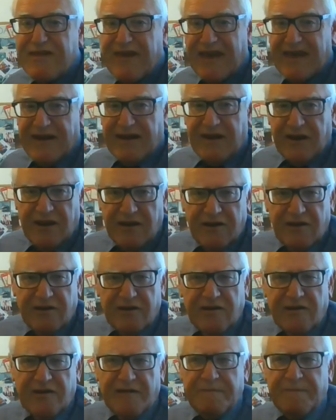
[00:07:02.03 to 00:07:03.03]
in
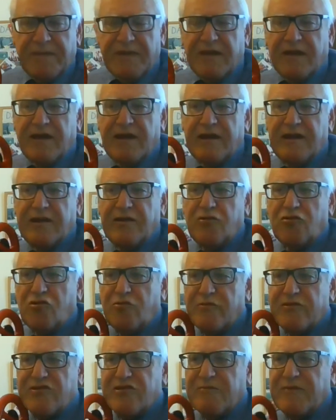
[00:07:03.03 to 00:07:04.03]
an
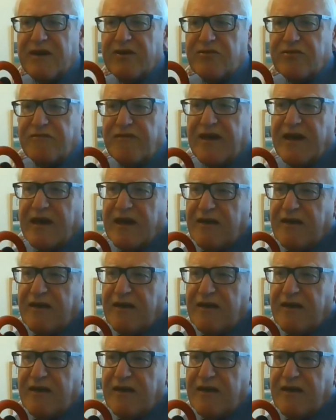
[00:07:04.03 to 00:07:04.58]
enormous amount of air.